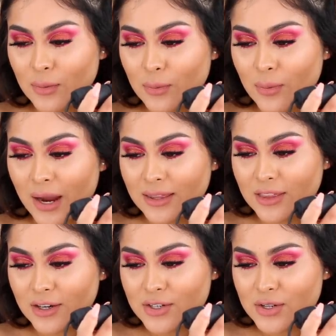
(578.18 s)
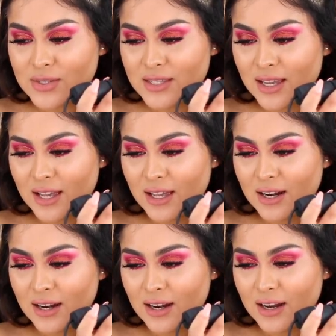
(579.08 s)
right there. Do you see
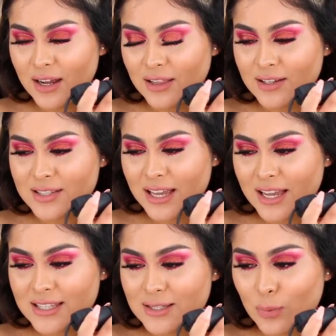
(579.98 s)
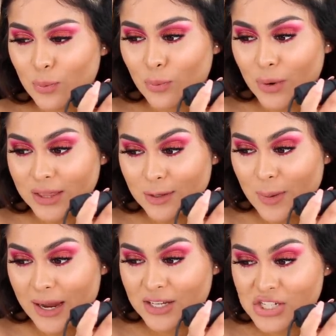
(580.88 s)
it? It looks like it's with the
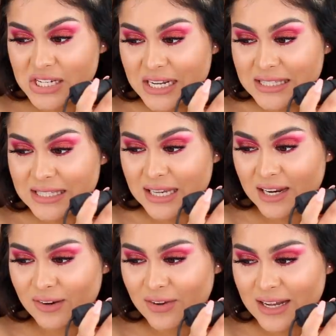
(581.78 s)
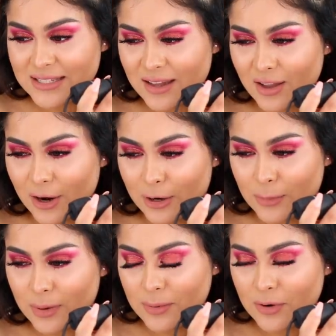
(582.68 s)
packaging inside. It even has like an
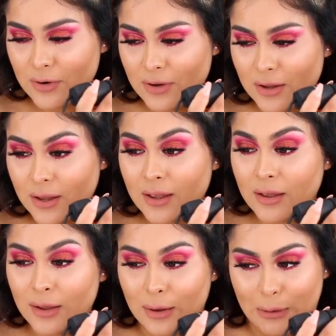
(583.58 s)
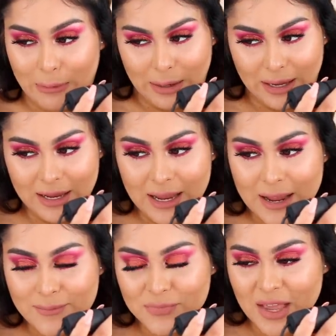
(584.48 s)
air bubble. Okay.
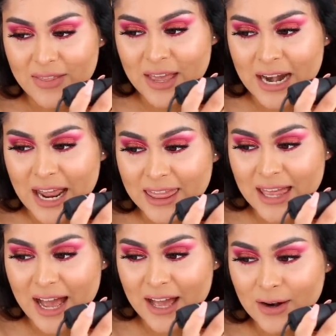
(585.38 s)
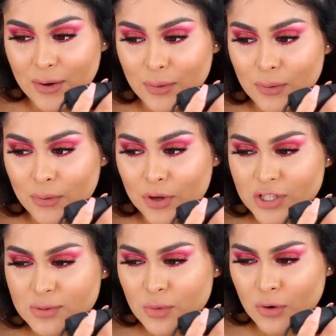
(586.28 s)
And then that, ooh,
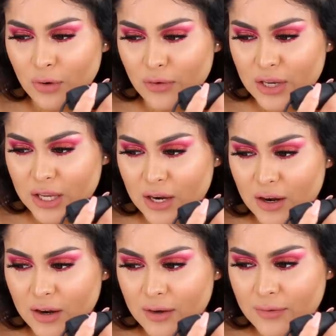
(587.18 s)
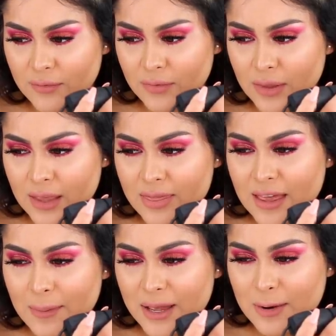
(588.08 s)
there's more over here.
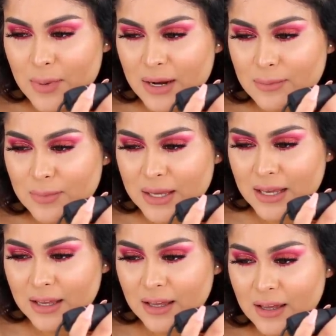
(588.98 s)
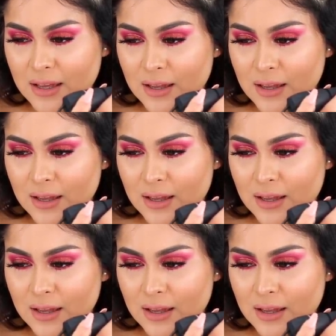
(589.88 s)
That might have been me,